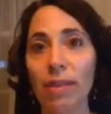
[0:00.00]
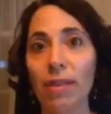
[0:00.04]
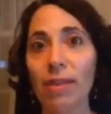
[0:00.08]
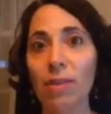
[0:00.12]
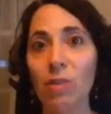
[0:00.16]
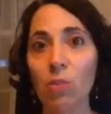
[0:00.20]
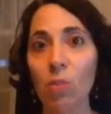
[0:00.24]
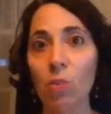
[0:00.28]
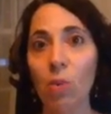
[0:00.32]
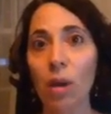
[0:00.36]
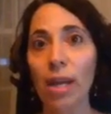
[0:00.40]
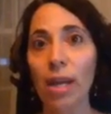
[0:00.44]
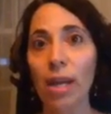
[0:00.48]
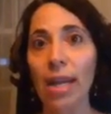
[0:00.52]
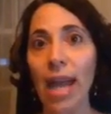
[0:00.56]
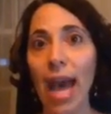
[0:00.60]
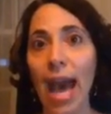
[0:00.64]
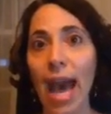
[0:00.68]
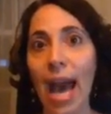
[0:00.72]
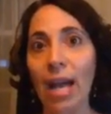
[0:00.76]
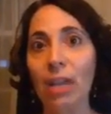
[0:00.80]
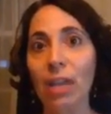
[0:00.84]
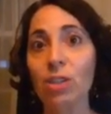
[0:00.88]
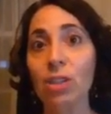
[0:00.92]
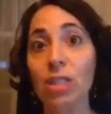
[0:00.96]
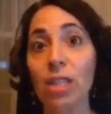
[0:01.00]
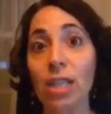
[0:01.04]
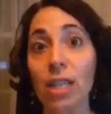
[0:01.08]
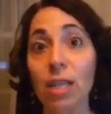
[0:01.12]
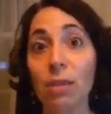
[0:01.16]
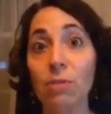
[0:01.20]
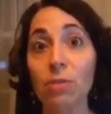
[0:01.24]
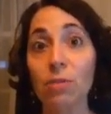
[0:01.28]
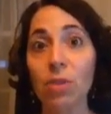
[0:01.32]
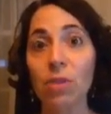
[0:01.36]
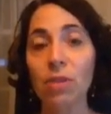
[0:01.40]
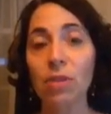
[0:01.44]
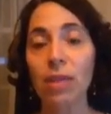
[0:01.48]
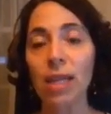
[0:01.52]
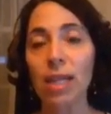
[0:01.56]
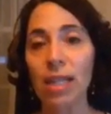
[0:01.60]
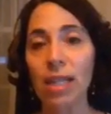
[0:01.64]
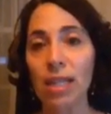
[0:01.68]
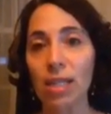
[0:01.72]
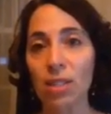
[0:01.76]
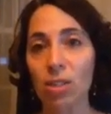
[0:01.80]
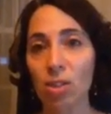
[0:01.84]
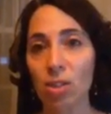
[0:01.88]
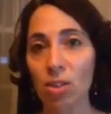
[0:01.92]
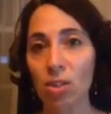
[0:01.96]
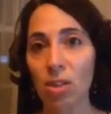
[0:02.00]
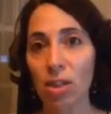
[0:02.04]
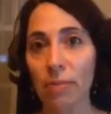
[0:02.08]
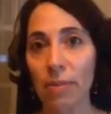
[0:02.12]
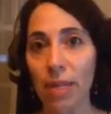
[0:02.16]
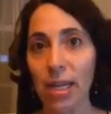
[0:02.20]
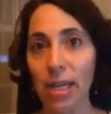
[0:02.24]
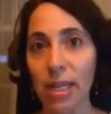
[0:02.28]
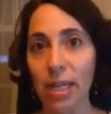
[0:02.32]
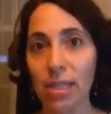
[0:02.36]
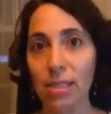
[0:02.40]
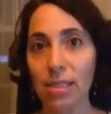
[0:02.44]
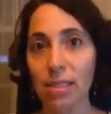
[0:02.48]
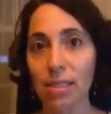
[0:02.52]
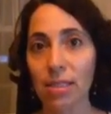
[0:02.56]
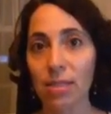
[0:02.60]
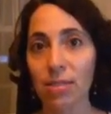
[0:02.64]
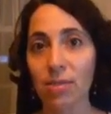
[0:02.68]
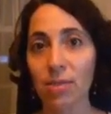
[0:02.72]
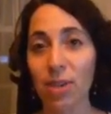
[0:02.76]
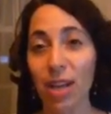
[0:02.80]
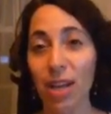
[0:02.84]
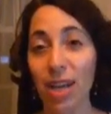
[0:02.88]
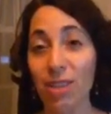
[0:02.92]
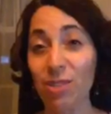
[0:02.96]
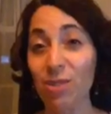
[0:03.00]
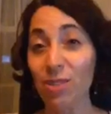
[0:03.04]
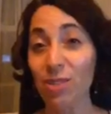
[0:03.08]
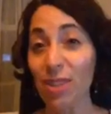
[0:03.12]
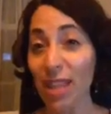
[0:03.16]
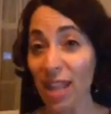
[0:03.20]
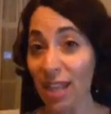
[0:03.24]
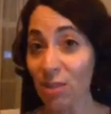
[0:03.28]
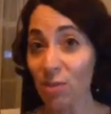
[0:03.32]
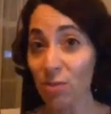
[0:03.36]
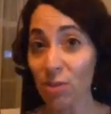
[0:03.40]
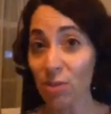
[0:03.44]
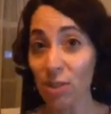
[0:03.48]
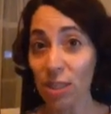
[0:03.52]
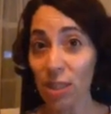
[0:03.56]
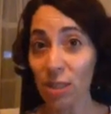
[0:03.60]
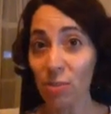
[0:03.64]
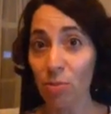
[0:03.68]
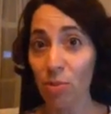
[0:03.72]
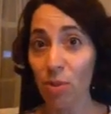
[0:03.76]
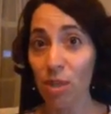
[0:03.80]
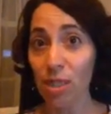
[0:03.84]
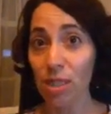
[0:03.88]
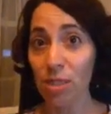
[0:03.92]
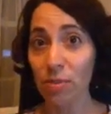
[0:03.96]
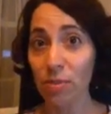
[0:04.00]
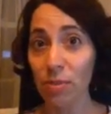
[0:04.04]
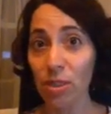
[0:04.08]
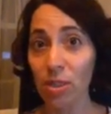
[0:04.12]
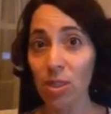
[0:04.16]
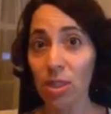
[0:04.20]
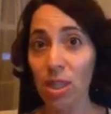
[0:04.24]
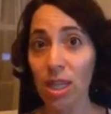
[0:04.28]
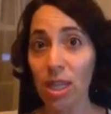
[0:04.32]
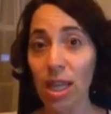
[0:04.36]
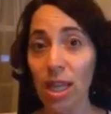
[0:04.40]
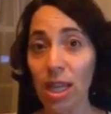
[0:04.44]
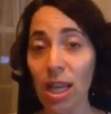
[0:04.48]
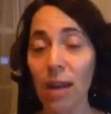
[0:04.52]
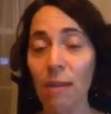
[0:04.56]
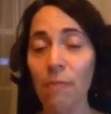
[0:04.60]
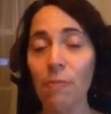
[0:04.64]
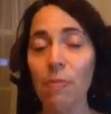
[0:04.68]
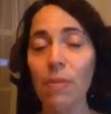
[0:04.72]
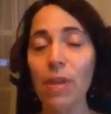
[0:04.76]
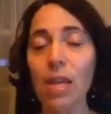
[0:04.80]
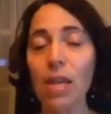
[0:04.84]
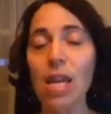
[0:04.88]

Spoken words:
this one action that I'm doing in this 30 minutes. Okay, so that's really important to be looking at.